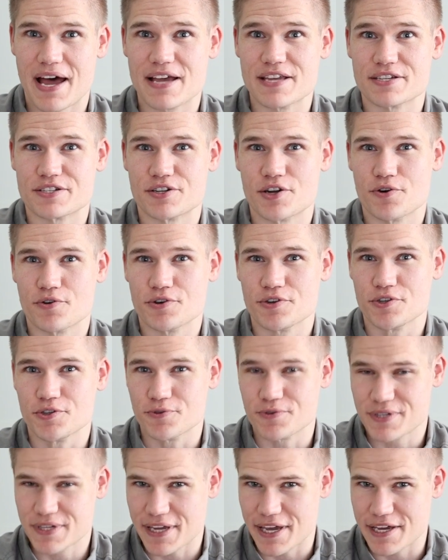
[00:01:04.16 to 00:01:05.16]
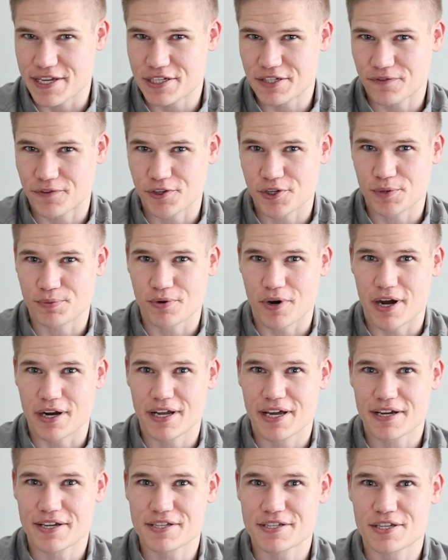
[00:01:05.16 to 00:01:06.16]
has no use case for your
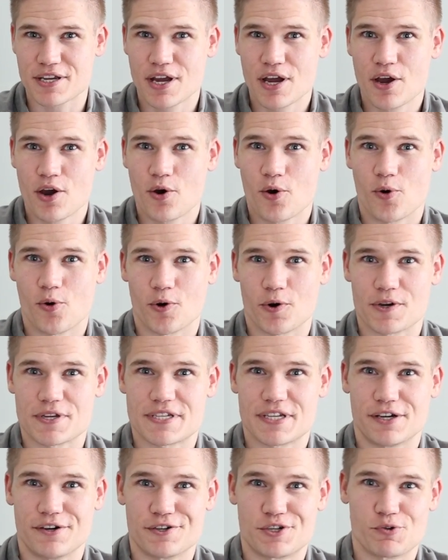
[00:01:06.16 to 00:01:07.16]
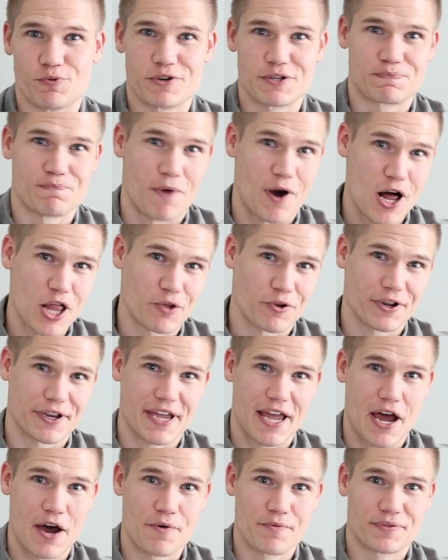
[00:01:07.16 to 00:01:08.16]
products, or sell to a smaller
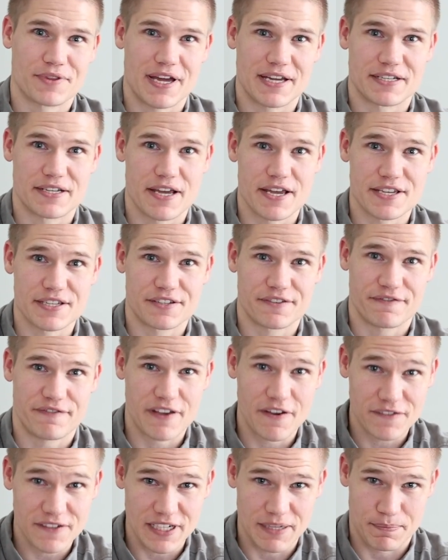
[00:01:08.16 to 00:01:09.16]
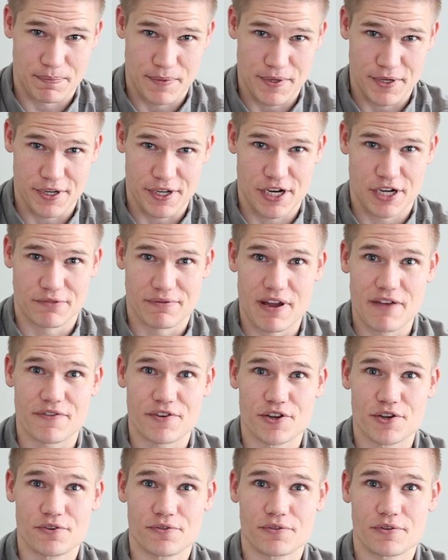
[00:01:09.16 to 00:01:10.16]
account that does 50 million in
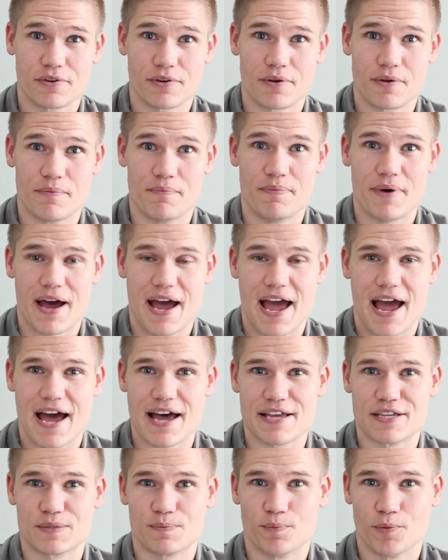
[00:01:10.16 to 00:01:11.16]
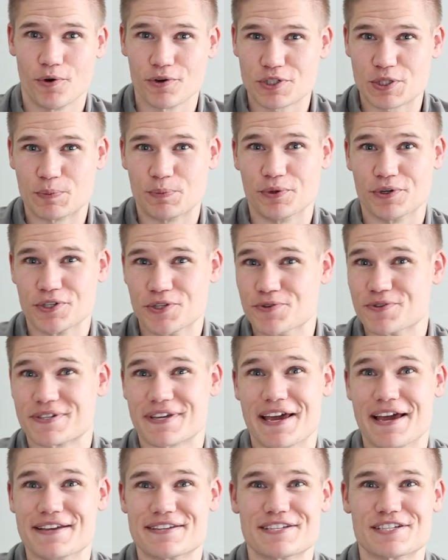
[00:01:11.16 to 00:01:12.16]
revenue but has multiple use
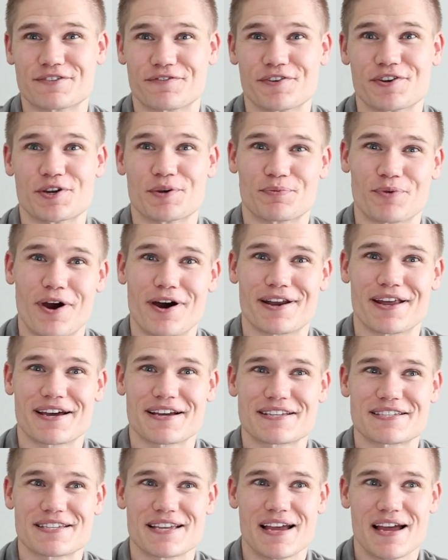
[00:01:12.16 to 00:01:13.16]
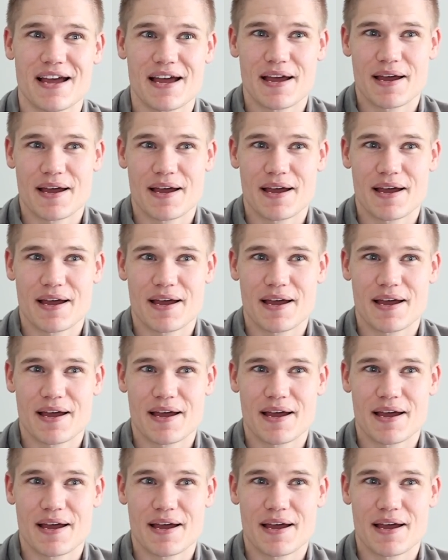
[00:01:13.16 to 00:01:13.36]
cases for your products?